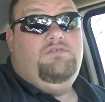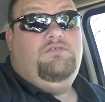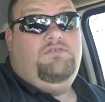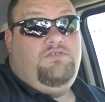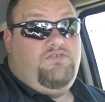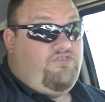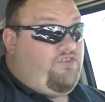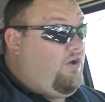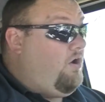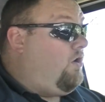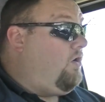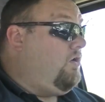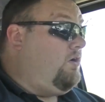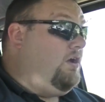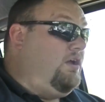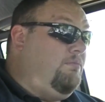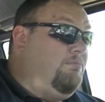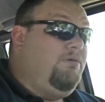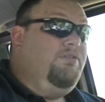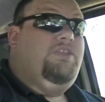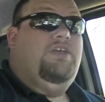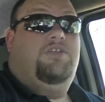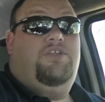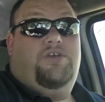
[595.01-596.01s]
Sorry,
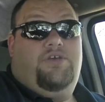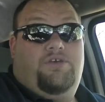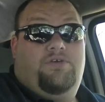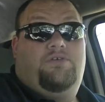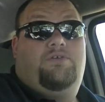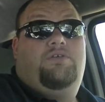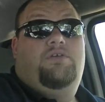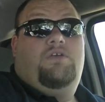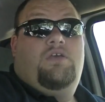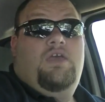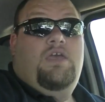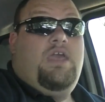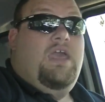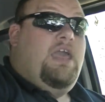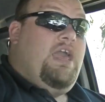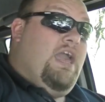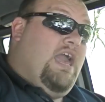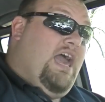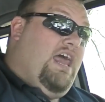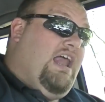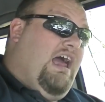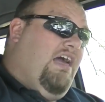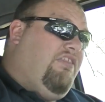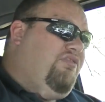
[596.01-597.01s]
but they do.
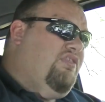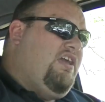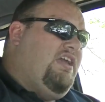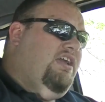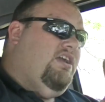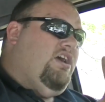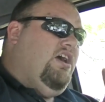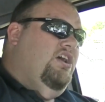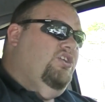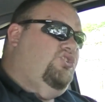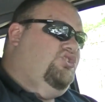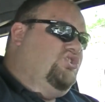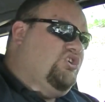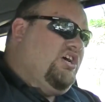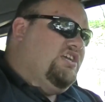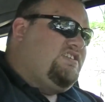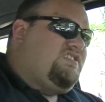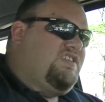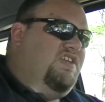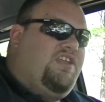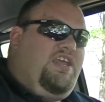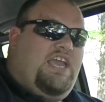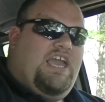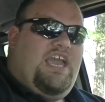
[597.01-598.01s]
And I think
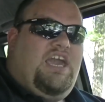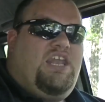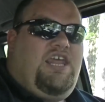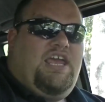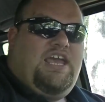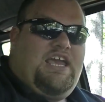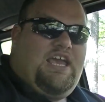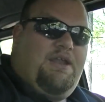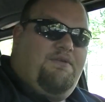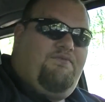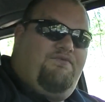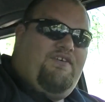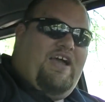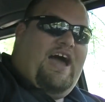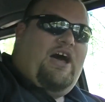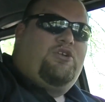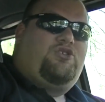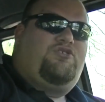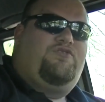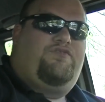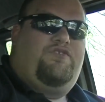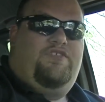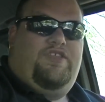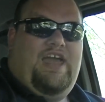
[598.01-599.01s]
Justin Henning can
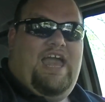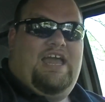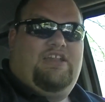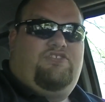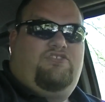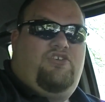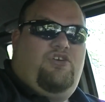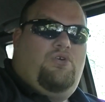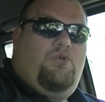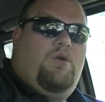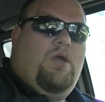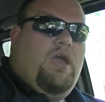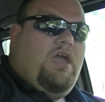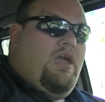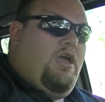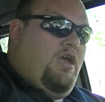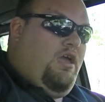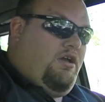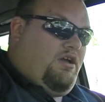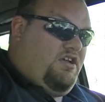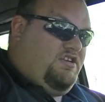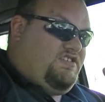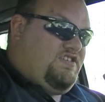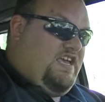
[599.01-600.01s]
vouch for that too,
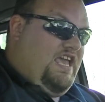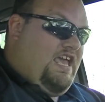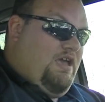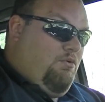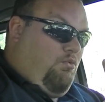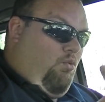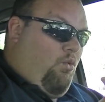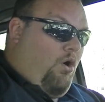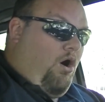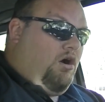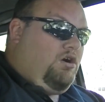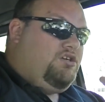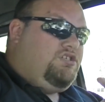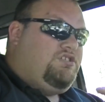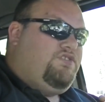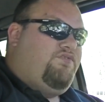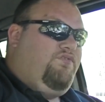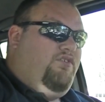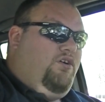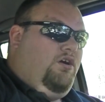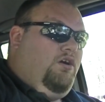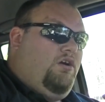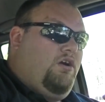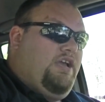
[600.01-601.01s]
because he works
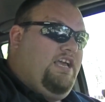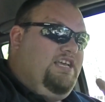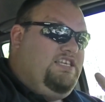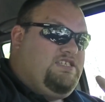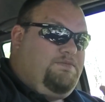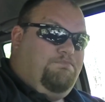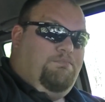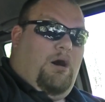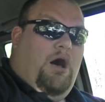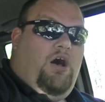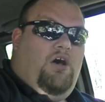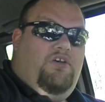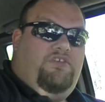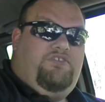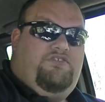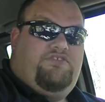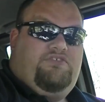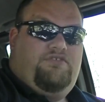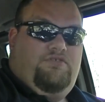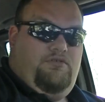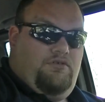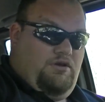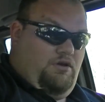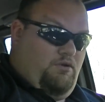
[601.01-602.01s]
for his
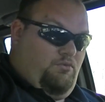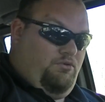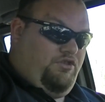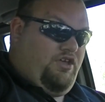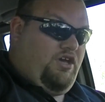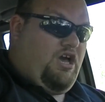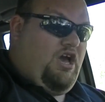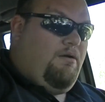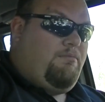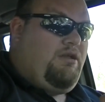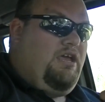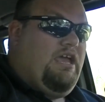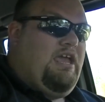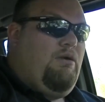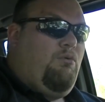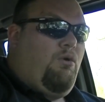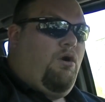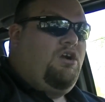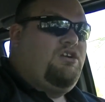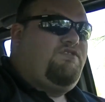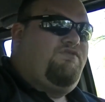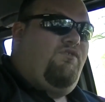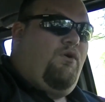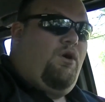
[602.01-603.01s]
boss, the company he
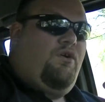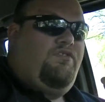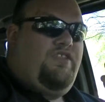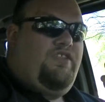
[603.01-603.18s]
works for,